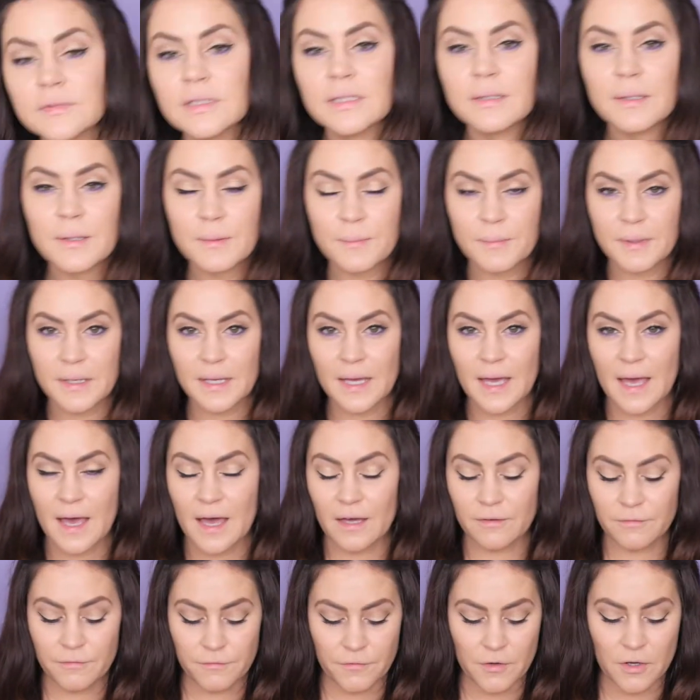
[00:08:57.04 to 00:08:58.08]
And I'm going to
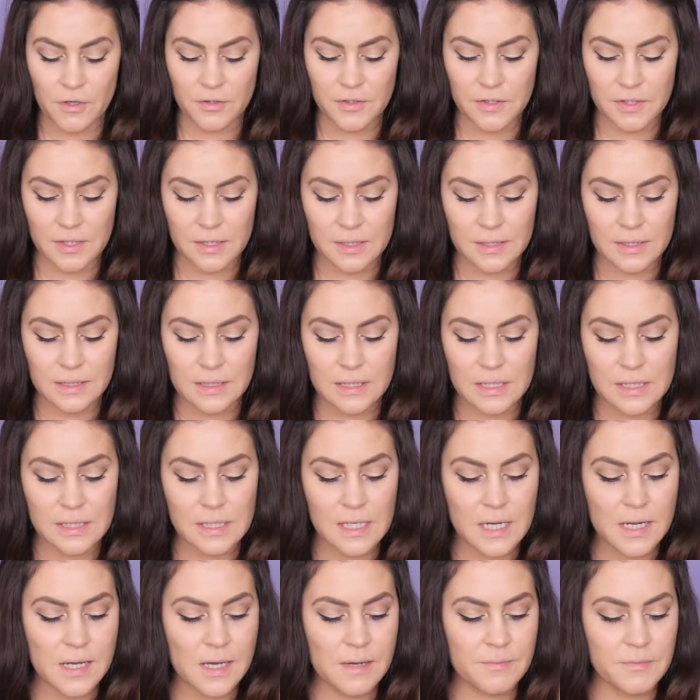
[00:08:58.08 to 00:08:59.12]
add falsies.
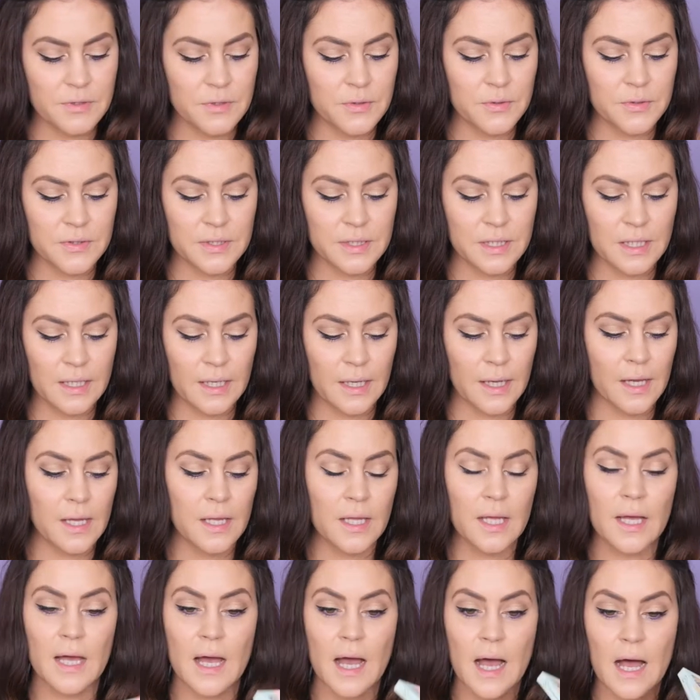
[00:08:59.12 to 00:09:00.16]
Today I'm using
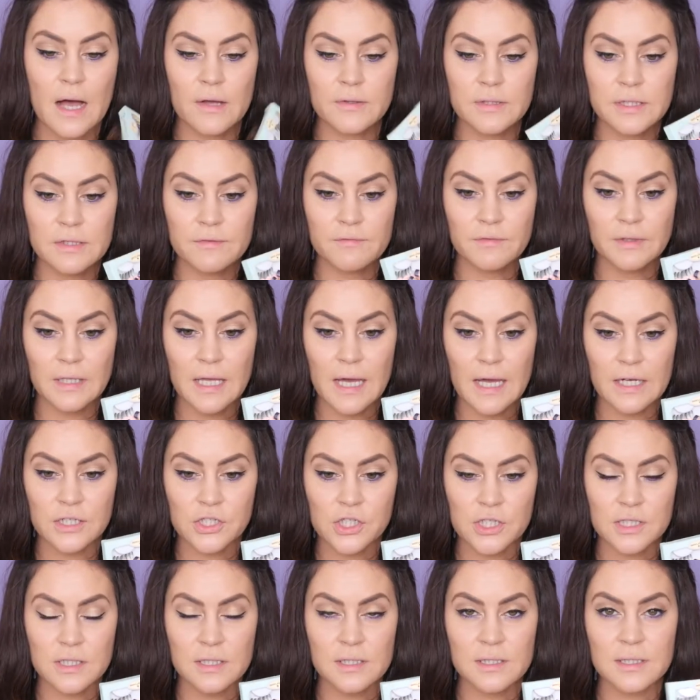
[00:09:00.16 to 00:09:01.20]
House of
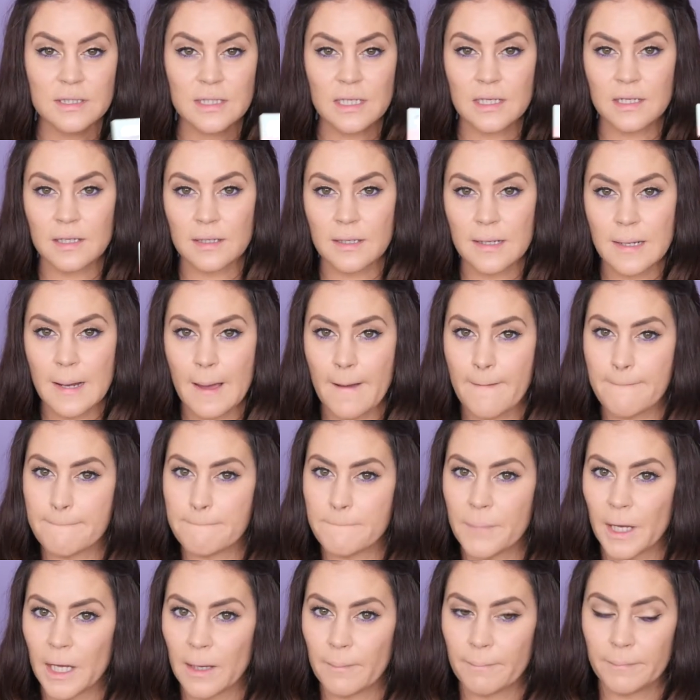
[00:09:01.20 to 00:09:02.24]
Lashes in
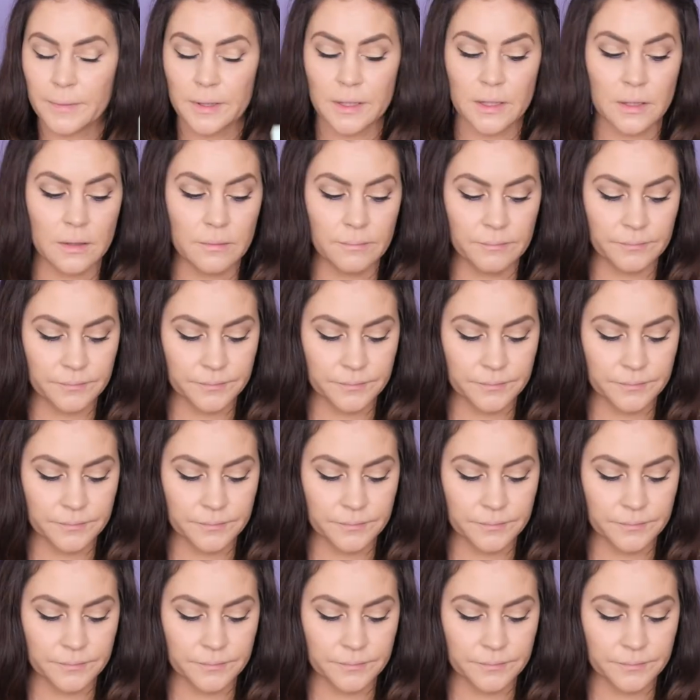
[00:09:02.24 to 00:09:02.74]
Bambi.